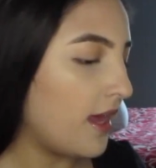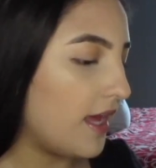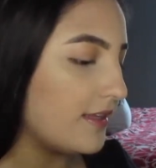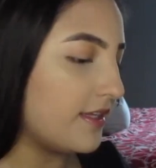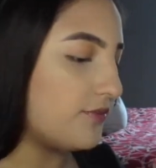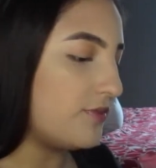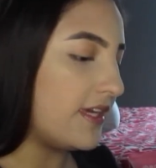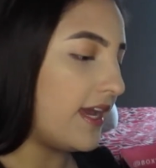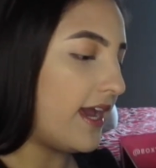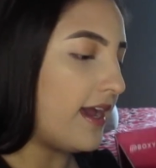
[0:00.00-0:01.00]
And then
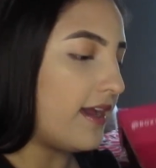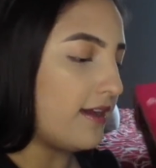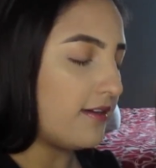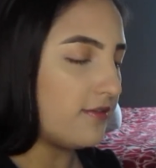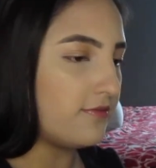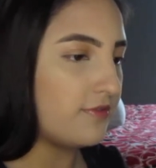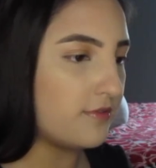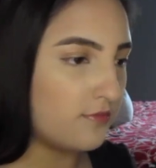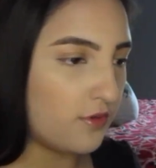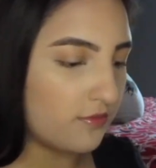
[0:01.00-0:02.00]
we have,
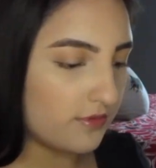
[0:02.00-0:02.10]
well,